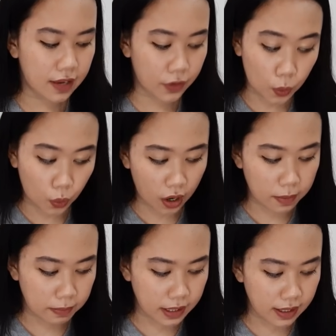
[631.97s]
If you
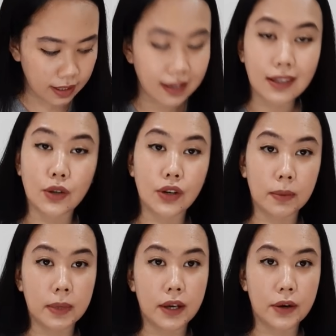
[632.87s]
want me, you
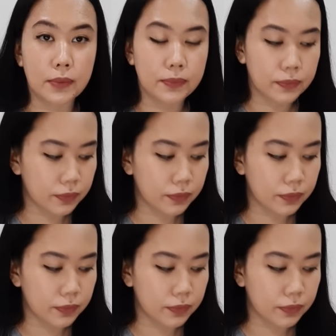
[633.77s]
come here.